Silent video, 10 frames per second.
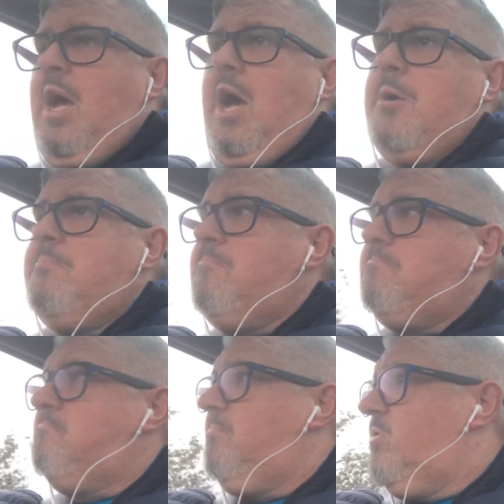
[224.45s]

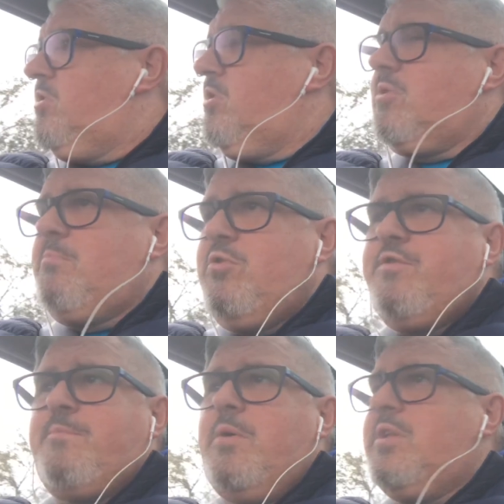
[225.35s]
The
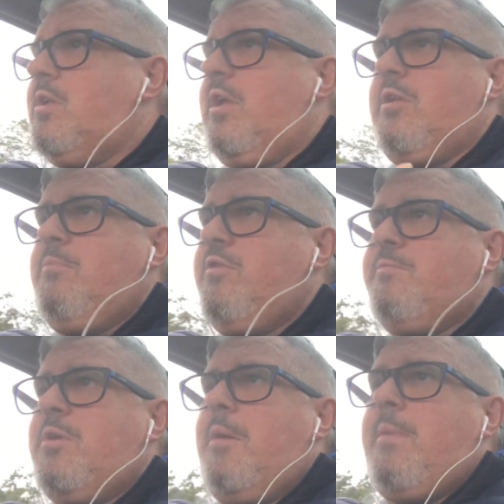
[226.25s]
movement